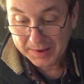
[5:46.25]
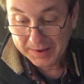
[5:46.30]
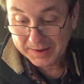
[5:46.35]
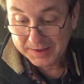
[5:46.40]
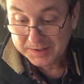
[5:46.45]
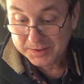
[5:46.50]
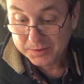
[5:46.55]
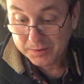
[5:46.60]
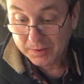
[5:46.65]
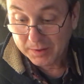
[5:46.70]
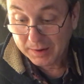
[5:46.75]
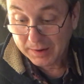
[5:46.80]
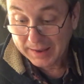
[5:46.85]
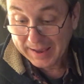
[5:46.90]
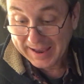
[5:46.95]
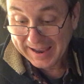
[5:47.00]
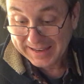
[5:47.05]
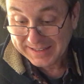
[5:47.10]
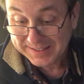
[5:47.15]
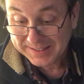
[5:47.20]
let's do the
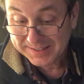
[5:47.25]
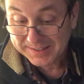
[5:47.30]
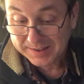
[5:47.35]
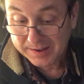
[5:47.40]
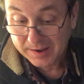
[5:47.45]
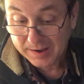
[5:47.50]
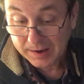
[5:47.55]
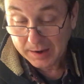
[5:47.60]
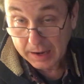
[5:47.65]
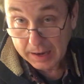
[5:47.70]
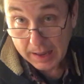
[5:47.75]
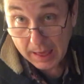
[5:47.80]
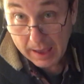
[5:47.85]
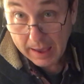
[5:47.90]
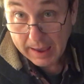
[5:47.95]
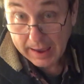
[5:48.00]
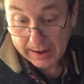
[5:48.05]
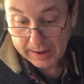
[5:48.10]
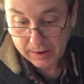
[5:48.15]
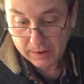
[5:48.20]
last
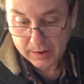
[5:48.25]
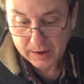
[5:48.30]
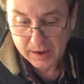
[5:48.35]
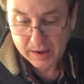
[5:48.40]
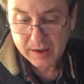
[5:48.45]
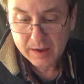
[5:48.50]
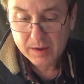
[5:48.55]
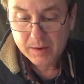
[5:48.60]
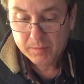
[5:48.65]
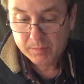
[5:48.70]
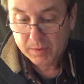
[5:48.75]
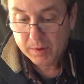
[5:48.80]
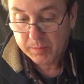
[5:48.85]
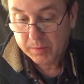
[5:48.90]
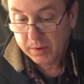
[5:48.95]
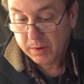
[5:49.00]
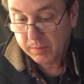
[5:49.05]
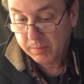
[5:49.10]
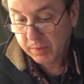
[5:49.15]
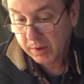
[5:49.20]
line. Okay, bum
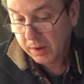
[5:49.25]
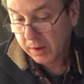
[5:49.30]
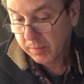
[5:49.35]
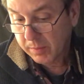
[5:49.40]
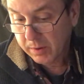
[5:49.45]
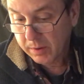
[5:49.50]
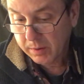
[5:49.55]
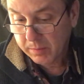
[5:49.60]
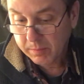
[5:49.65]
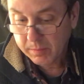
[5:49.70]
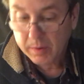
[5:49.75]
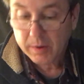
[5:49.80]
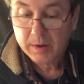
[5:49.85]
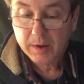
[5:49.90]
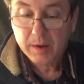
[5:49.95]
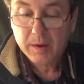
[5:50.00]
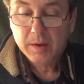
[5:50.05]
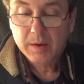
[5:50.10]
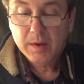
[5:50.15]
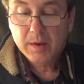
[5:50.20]
bum bum bum.
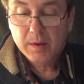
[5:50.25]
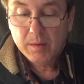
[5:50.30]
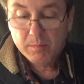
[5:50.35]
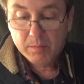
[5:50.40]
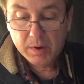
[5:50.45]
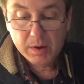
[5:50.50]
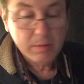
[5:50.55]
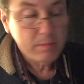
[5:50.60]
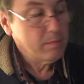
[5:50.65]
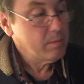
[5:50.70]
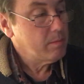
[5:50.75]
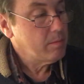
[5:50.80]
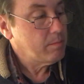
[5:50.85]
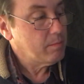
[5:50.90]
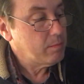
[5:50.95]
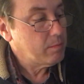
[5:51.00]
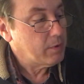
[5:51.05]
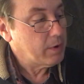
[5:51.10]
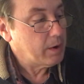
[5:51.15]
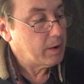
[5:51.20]
Okay, bum,
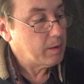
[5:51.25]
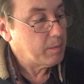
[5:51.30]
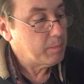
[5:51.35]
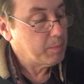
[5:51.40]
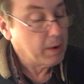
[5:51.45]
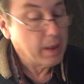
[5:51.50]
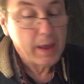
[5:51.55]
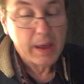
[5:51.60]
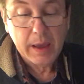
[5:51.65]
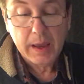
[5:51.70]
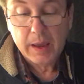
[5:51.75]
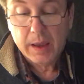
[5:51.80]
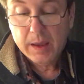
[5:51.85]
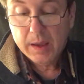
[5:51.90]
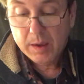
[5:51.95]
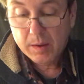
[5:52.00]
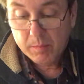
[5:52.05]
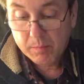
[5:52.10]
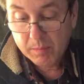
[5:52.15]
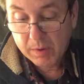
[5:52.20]
ready, play.
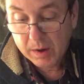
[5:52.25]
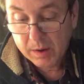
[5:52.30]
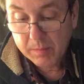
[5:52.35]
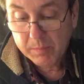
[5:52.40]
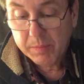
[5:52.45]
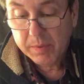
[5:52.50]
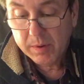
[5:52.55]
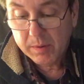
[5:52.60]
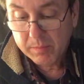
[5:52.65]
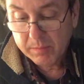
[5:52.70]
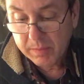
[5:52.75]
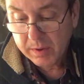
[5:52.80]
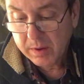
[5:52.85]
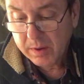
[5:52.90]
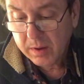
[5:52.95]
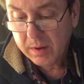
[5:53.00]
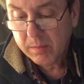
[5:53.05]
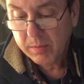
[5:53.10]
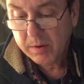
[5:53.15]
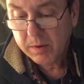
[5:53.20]
Bum, bum,
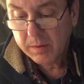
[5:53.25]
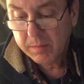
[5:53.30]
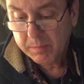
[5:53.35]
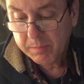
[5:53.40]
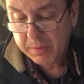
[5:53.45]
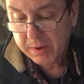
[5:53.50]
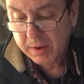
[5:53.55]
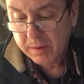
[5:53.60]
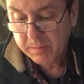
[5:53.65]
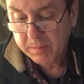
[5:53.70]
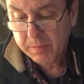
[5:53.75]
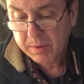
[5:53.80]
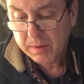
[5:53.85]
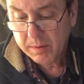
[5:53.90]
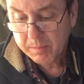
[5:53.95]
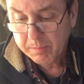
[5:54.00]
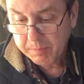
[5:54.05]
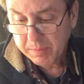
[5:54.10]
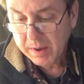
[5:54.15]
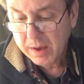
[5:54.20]
bum, bum,
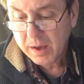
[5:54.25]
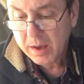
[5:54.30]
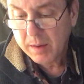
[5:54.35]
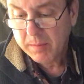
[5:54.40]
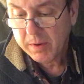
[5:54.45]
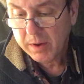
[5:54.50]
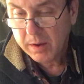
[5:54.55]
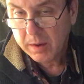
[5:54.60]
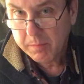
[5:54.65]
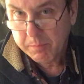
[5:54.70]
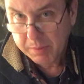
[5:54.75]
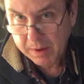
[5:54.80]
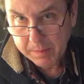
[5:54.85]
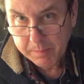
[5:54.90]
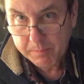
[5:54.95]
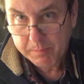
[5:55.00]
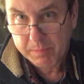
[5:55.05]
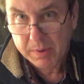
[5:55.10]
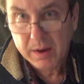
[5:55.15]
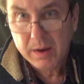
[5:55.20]
bum, bum,
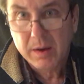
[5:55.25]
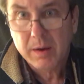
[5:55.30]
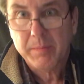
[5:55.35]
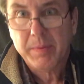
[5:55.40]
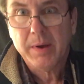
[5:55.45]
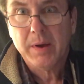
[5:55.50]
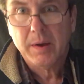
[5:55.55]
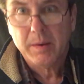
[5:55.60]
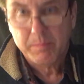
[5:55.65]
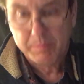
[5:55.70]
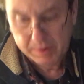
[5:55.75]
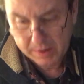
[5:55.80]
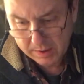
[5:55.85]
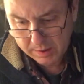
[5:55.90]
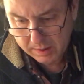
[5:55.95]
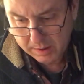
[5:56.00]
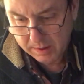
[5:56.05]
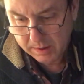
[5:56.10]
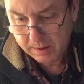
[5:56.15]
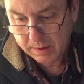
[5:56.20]
bum, bum, bum,
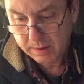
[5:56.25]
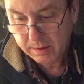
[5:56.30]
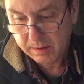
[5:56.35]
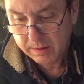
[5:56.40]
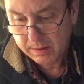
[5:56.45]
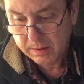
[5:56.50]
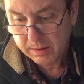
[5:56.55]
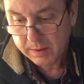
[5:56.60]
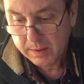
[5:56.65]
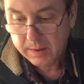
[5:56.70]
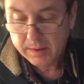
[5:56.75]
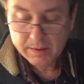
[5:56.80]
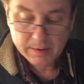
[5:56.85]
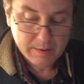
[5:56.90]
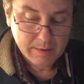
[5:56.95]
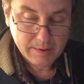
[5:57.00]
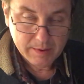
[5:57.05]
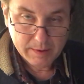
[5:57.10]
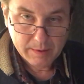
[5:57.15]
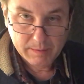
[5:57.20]
bum.
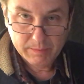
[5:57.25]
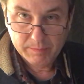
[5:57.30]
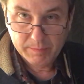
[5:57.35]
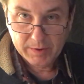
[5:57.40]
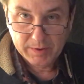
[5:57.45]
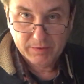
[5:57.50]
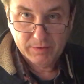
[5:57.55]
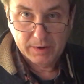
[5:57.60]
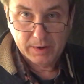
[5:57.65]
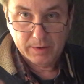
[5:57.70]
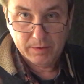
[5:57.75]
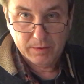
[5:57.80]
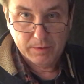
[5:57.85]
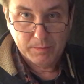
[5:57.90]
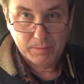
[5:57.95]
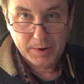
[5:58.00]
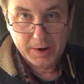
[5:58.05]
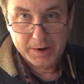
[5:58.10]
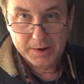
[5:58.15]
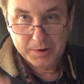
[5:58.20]
I'm not singing the
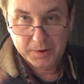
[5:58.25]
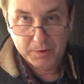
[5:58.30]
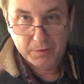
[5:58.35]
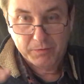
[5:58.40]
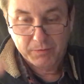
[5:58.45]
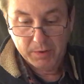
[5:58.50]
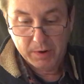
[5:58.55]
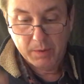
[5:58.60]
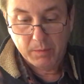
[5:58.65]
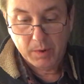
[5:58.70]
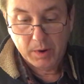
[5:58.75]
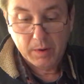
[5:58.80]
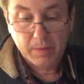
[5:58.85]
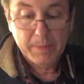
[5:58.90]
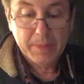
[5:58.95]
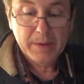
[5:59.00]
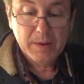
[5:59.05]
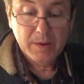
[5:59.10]
right notes very well.